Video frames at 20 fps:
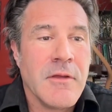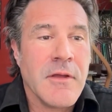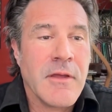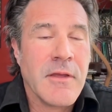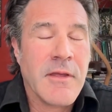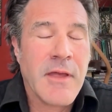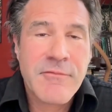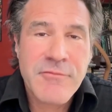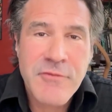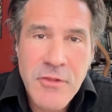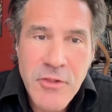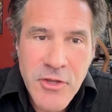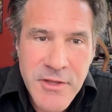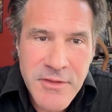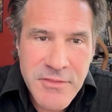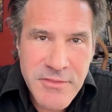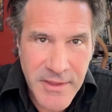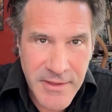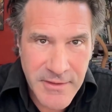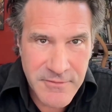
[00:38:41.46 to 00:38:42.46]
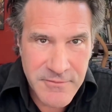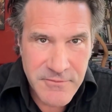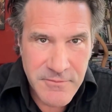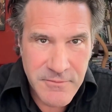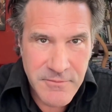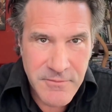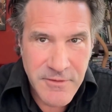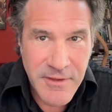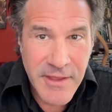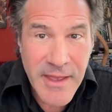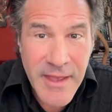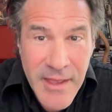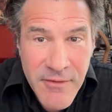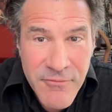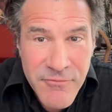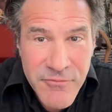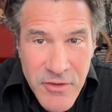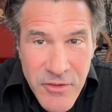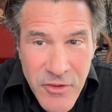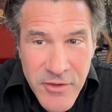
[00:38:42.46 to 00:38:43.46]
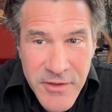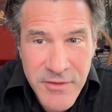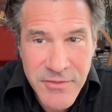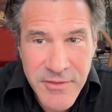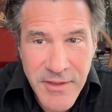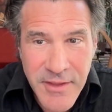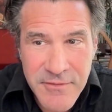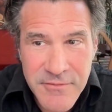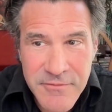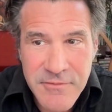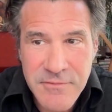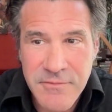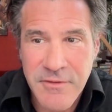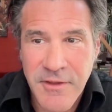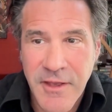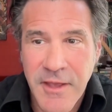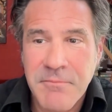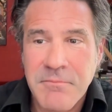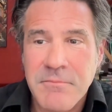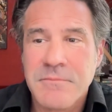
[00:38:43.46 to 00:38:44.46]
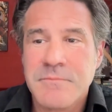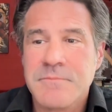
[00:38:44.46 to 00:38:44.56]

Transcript: You have to look at things. You have to look at things, okay?